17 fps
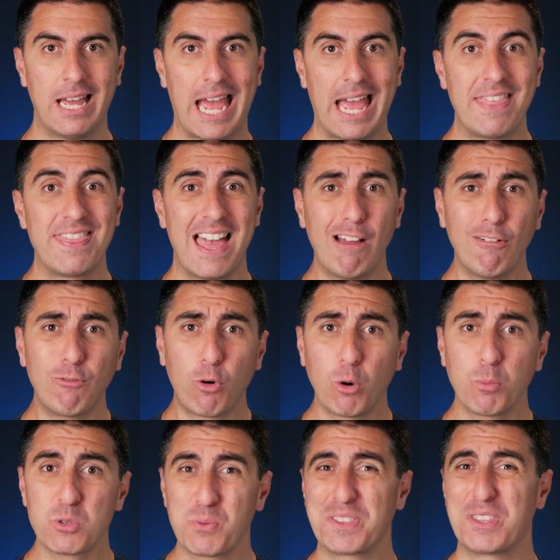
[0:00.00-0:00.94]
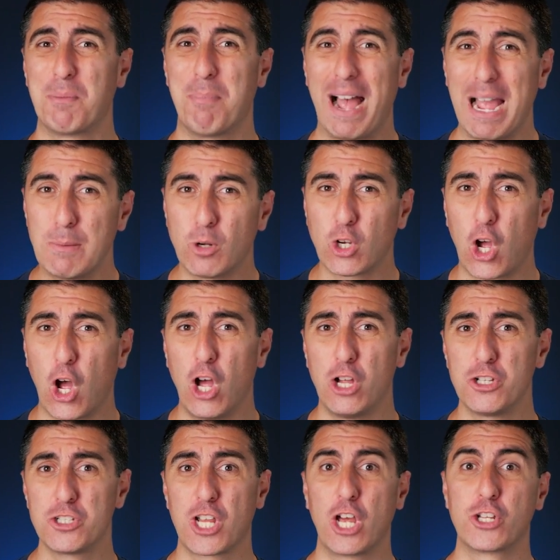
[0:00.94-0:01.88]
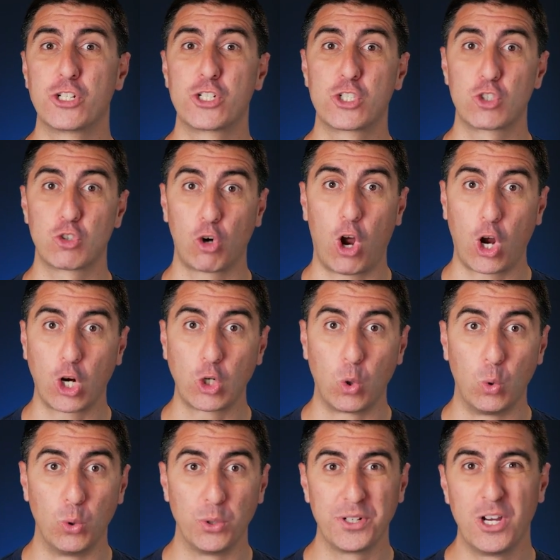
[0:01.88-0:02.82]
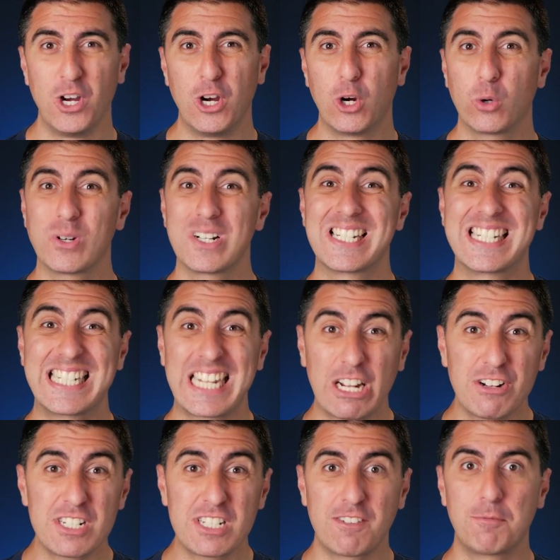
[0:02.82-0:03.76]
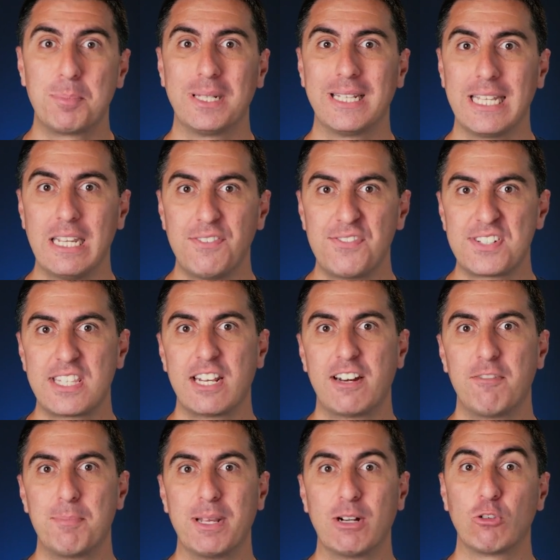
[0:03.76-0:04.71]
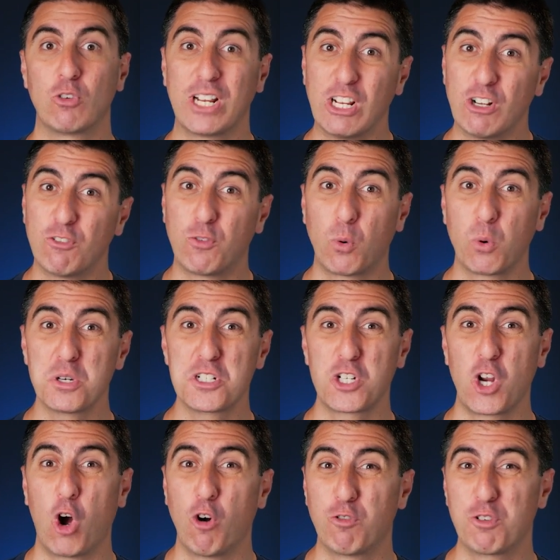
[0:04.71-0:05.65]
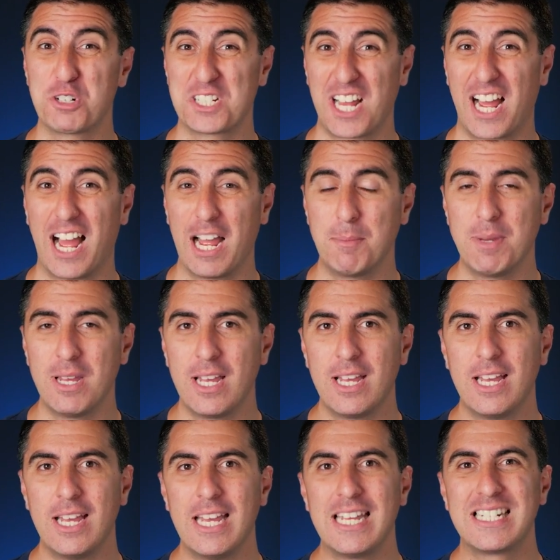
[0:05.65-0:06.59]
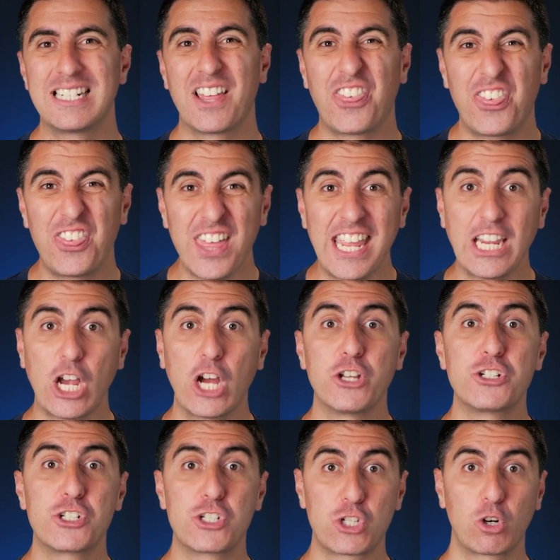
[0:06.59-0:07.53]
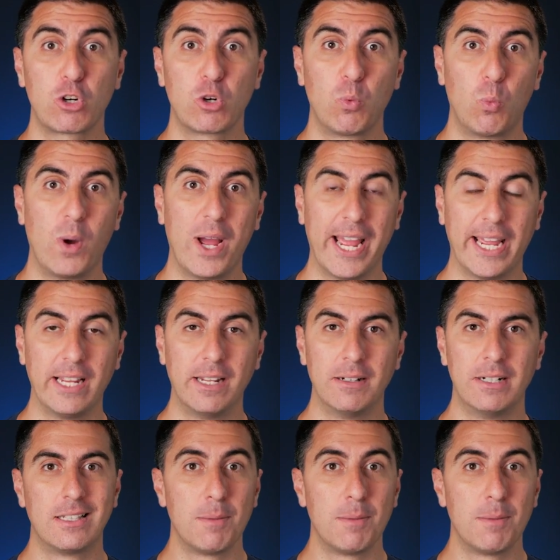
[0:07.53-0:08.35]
And that forms what the Bible calls a stronghold, or a series of beliefs that have been reinforced over time to think a certain way.